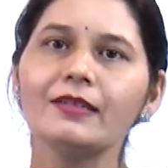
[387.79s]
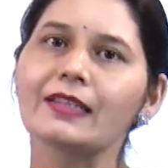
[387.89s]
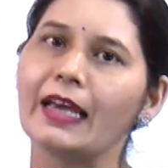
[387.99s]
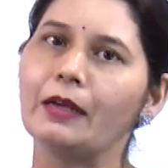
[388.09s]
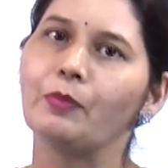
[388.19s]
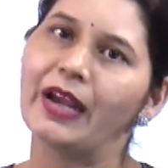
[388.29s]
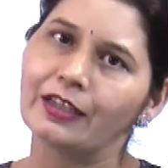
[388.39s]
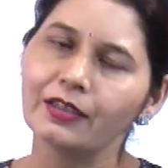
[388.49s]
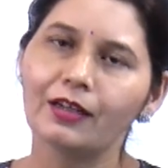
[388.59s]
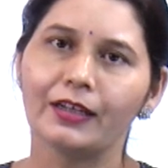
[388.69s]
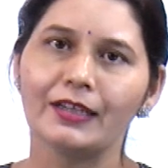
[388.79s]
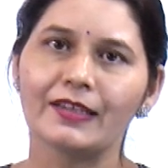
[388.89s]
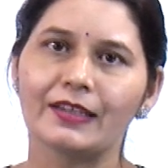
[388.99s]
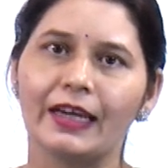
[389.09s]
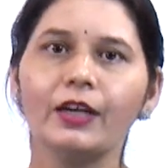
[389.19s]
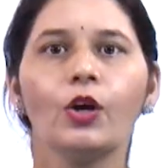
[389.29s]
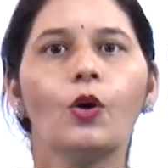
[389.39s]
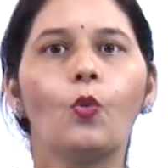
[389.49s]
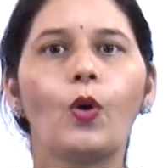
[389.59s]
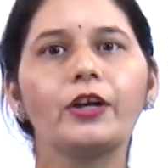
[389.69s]
can better understand
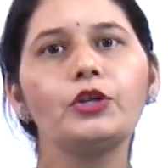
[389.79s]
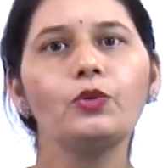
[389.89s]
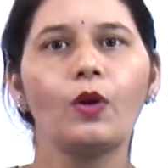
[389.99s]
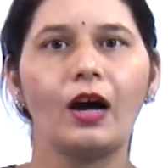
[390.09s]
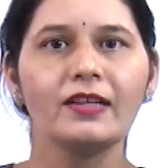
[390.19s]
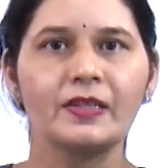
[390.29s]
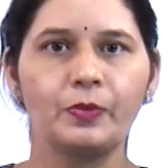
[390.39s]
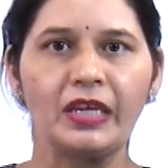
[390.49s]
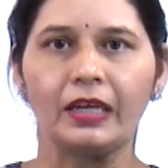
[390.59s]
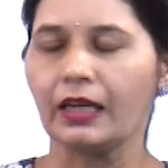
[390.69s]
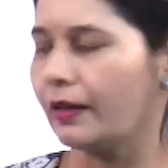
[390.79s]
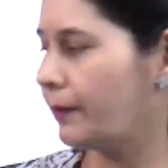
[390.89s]
what you are speaking.